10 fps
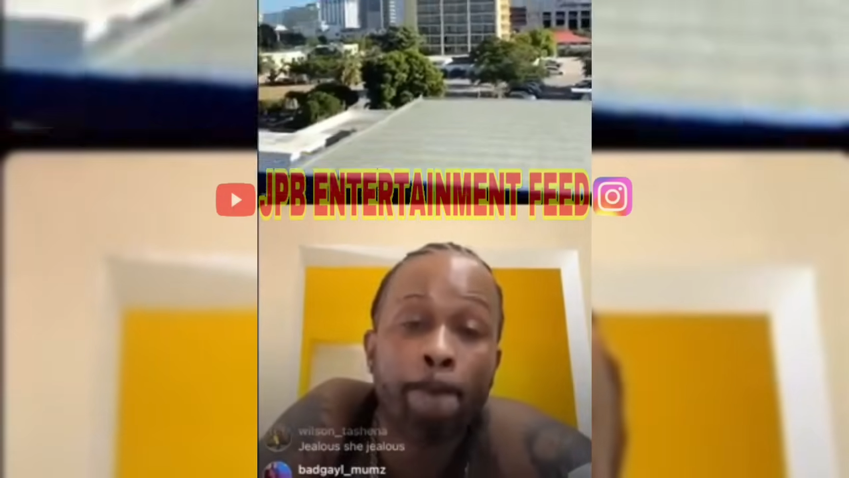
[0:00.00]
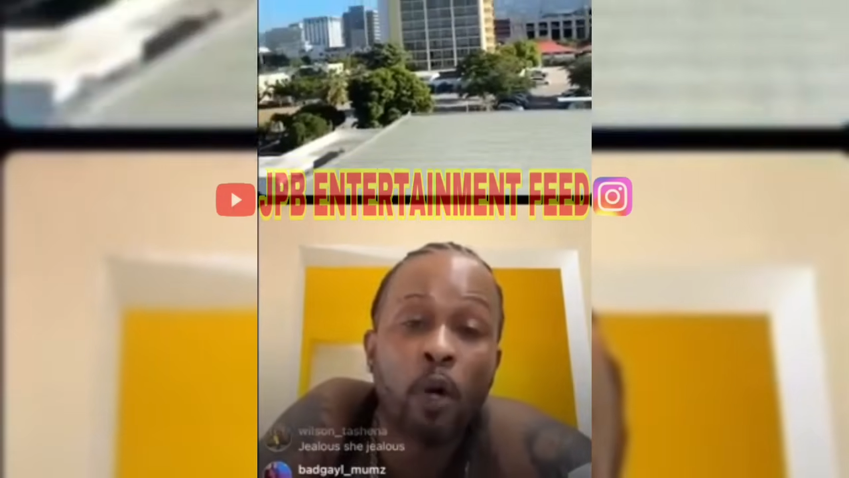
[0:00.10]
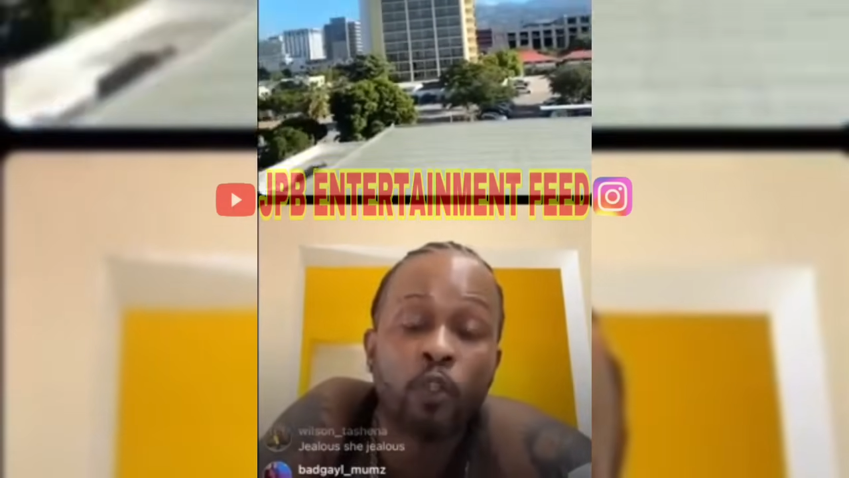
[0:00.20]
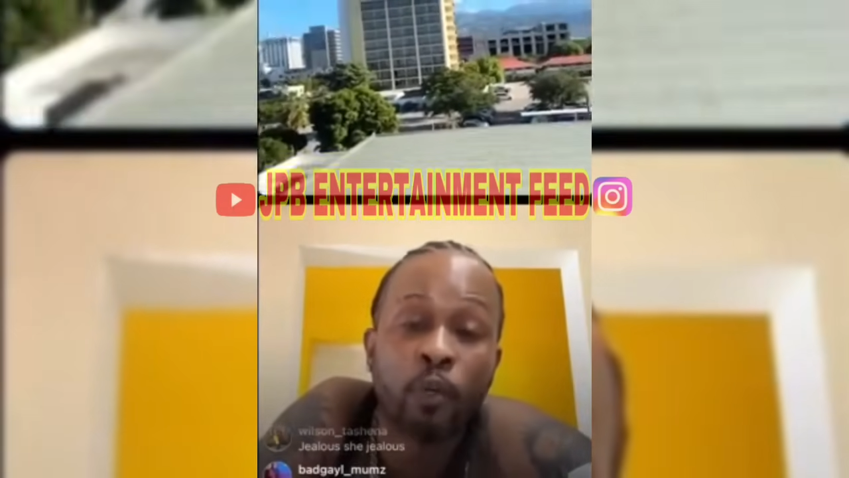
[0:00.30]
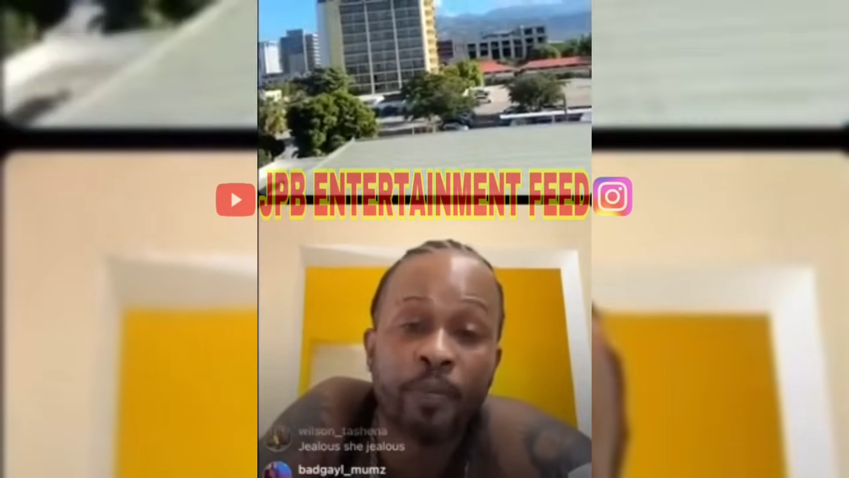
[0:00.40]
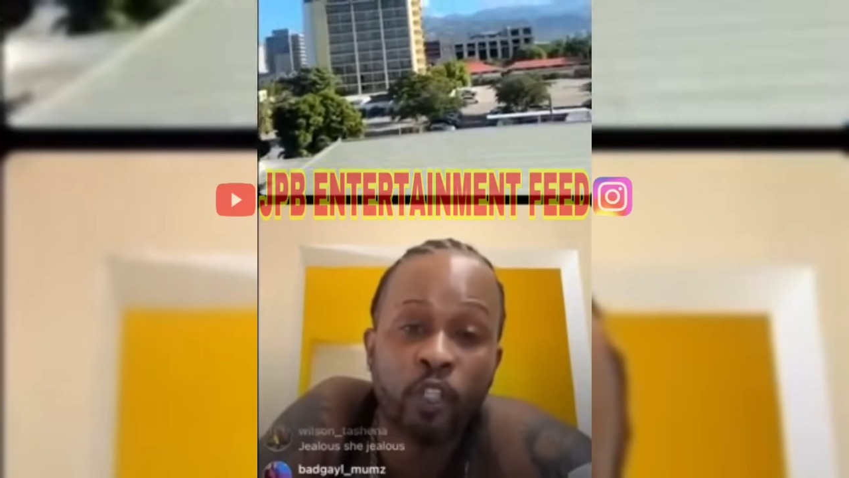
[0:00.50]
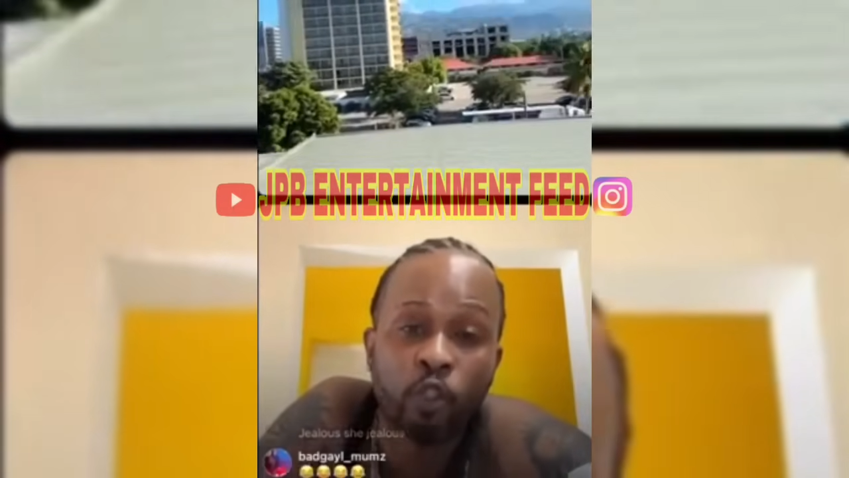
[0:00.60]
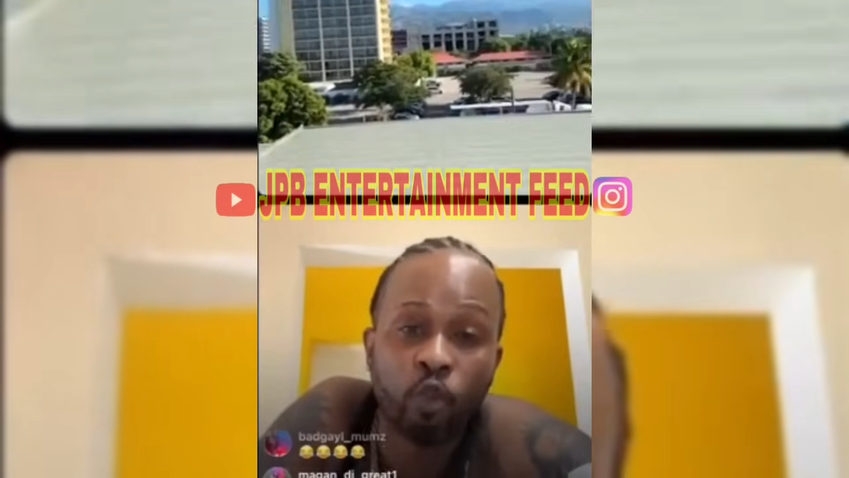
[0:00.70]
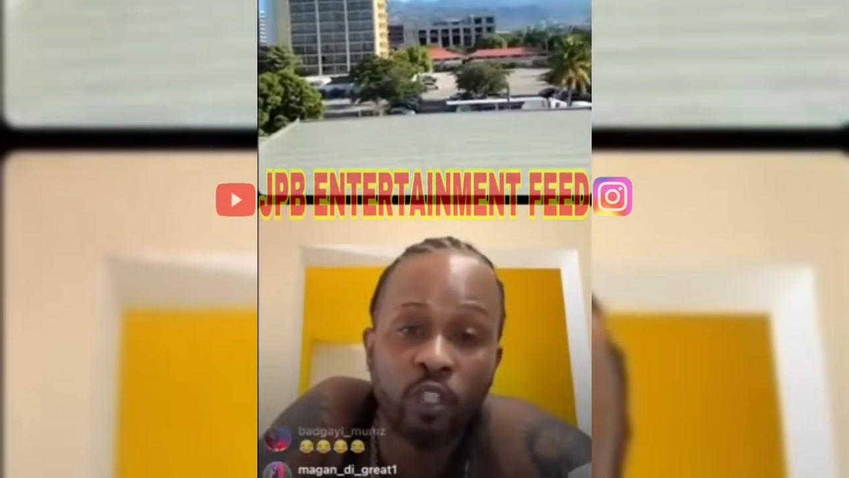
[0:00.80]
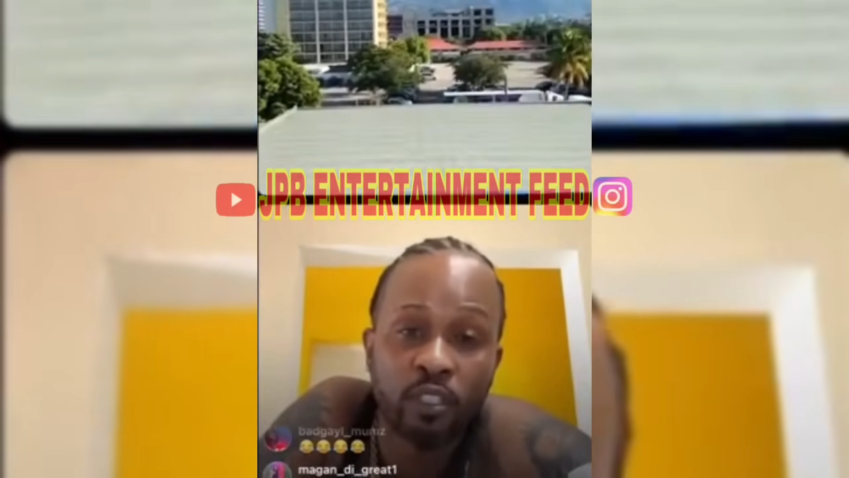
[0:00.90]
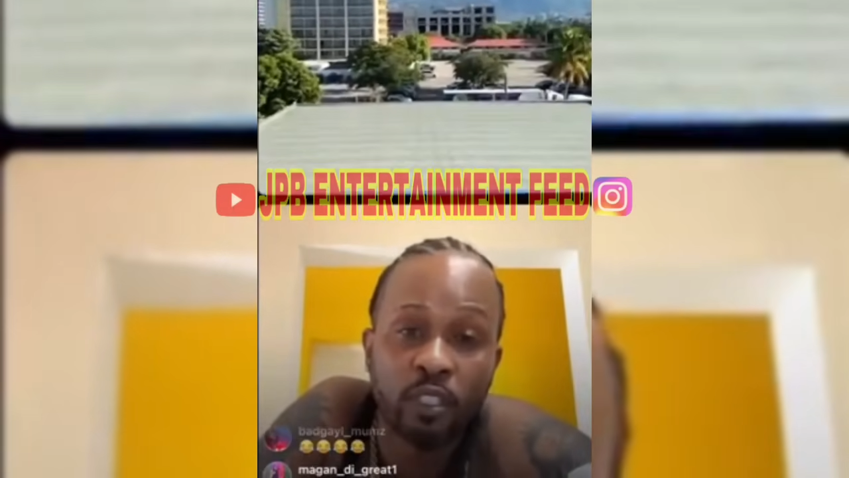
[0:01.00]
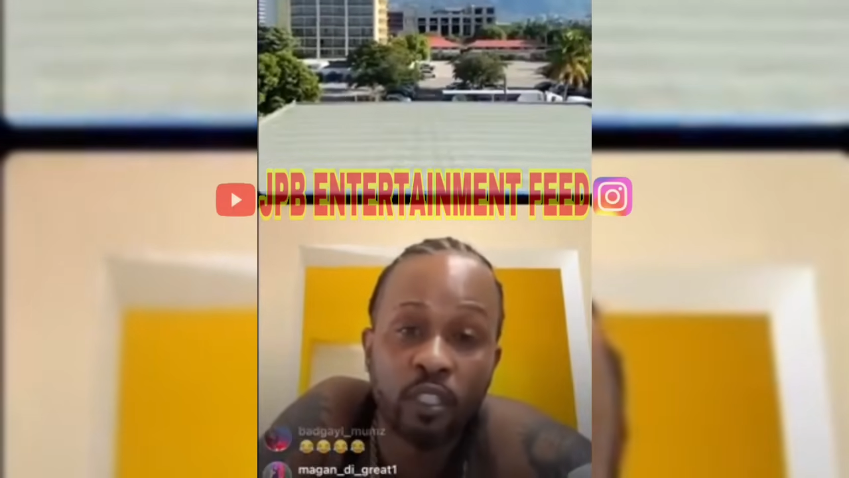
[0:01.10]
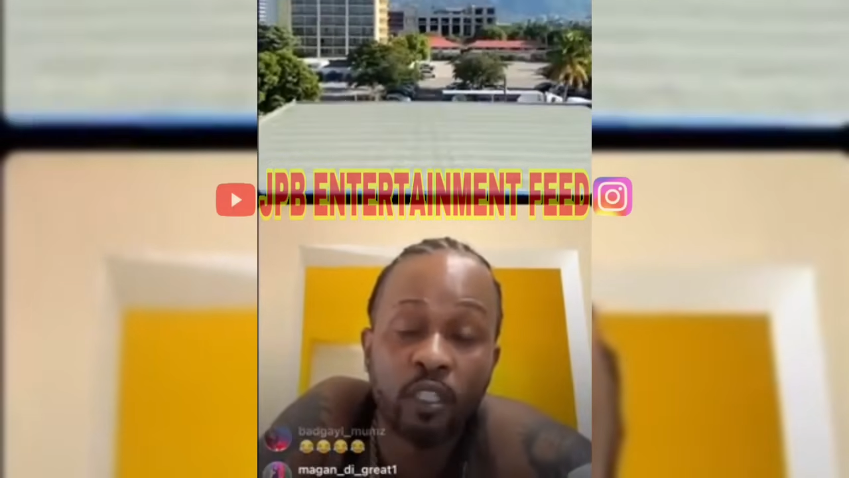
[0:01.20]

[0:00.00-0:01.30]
I'm bust up your throat.